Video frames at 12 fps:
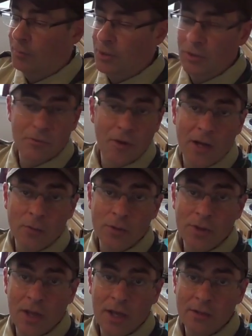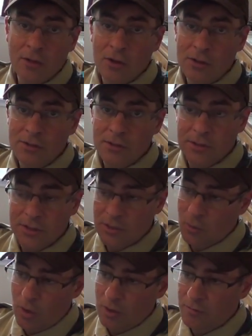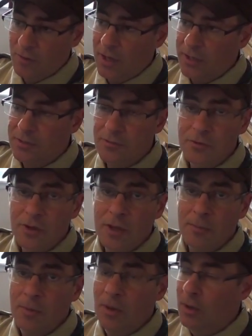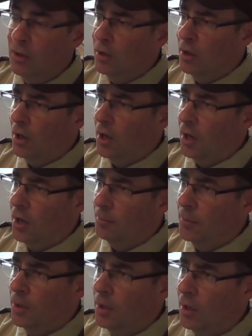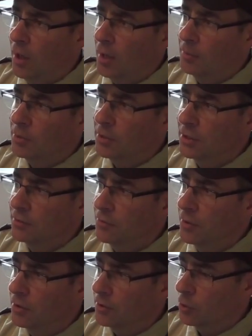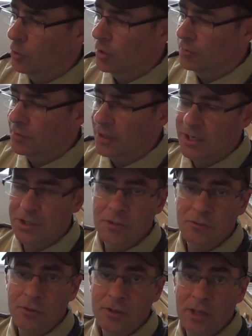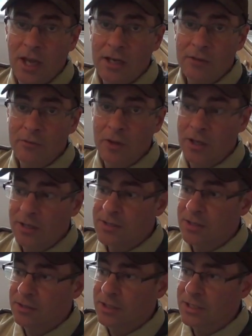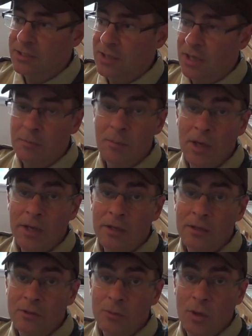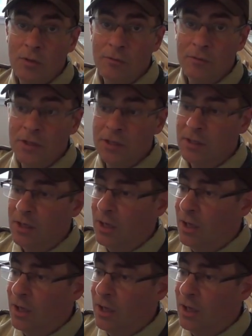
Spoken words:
they're fine with that as long as it qualifies for them. I believe the qualification for the dining fly is at least 10 by 12 feet,